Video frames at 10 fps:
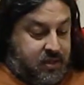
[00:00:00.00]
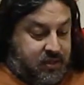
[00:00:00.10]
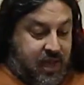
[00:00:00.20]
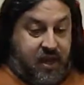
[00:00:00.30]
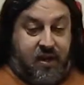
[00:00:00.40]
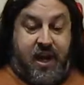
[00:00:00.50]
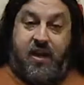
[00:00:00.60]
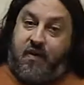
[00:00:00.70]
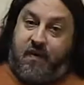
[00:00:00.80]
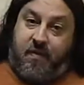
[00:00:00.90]
Saturday,
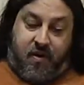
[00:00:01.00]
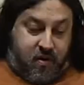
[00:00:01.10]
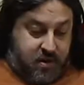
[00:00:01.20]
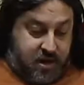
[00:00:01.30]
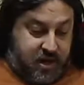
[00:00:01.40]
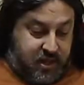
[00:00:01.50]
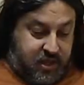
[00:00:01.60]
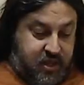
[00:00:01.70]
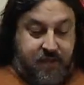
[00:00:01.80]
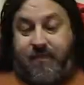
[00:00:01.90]
November
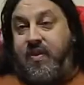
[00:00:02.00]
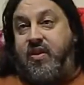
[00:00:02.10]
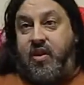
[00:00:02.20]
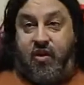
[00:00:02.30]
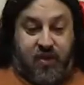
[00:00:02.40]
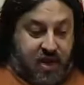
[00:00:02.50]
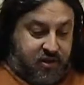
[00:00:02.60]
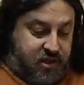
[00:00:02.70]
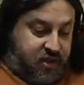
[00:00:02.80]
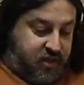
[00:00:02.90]
ninth, two
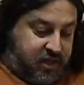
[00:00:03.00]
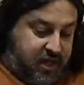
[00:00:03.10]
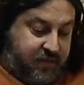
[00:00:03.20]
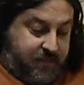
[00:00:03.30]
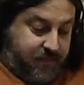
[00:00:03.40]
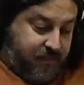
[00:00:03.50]
thousand thirteen.